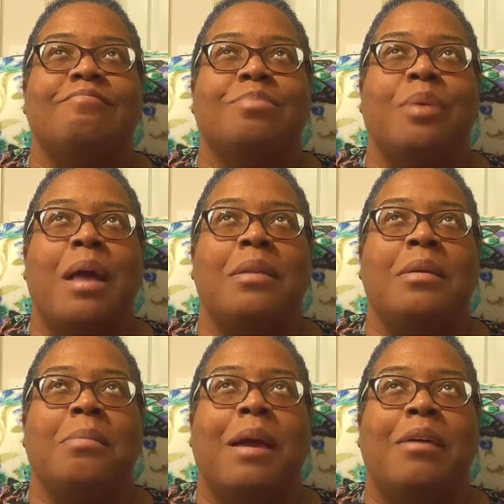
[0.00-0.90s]
probably
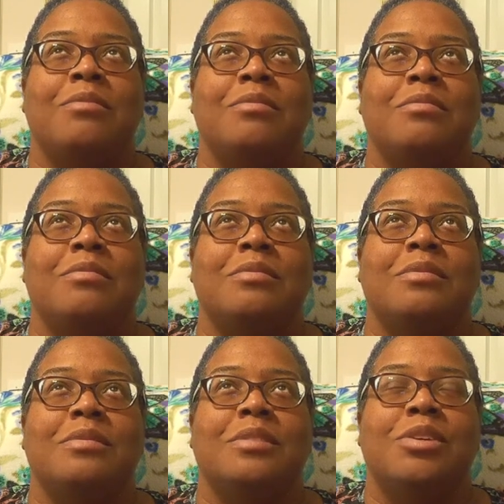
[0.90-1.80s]
about
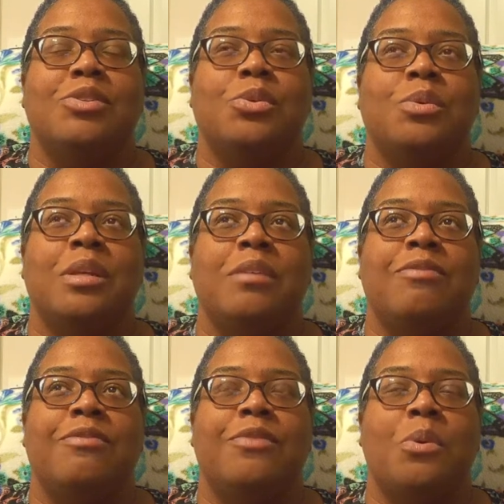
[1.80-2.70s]
they're
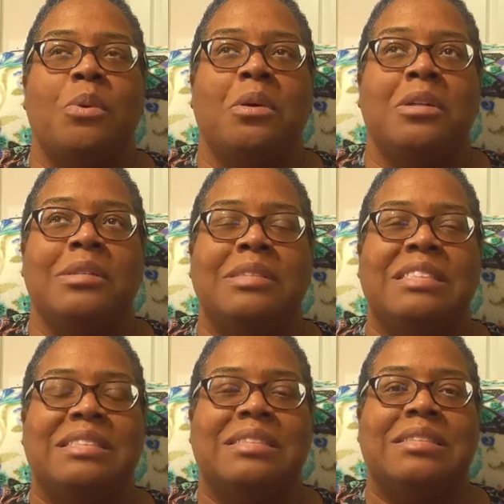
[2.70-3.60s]
24,
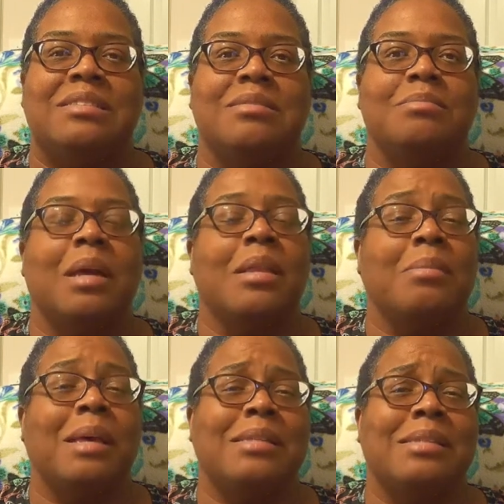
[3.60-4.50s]
probably
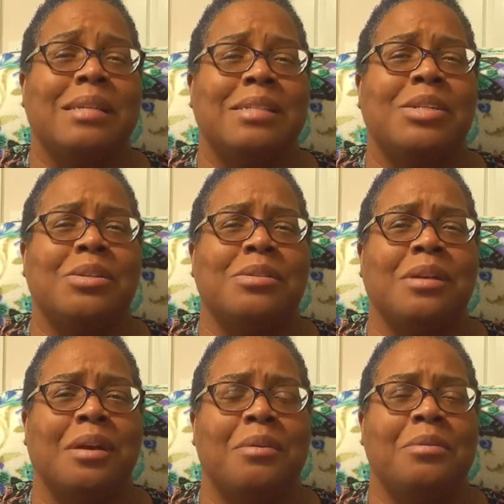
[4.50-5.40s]
about six years
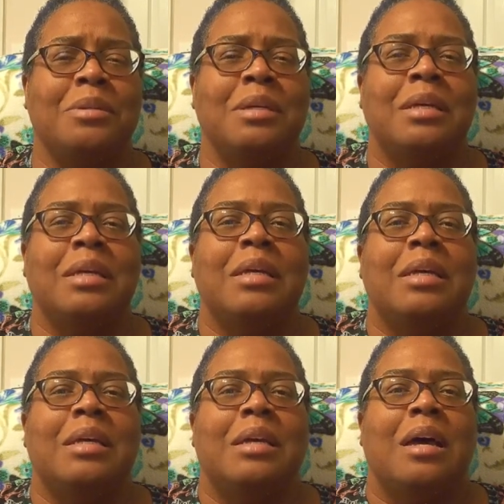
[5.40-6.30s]
ago.
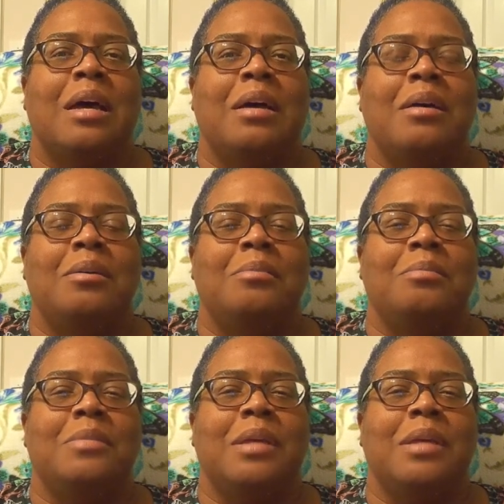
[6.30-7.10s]
Um,